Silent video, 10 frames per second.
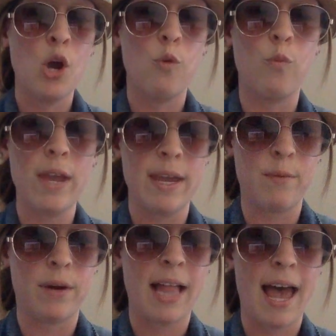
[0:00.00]
We
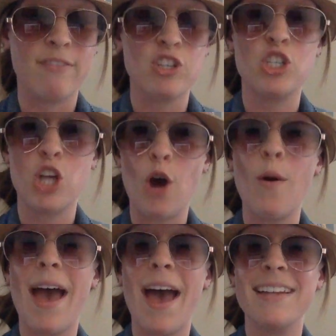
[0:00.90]
will have
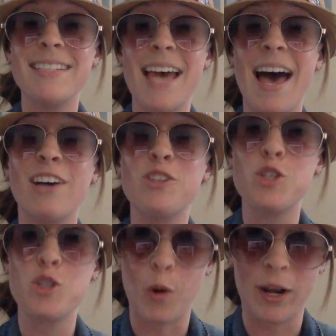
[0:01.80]
show and tell
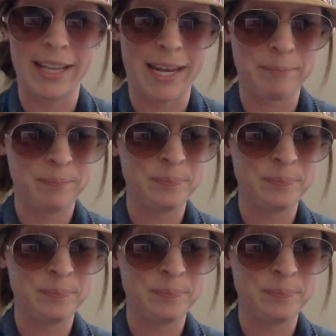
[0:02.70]
shortly.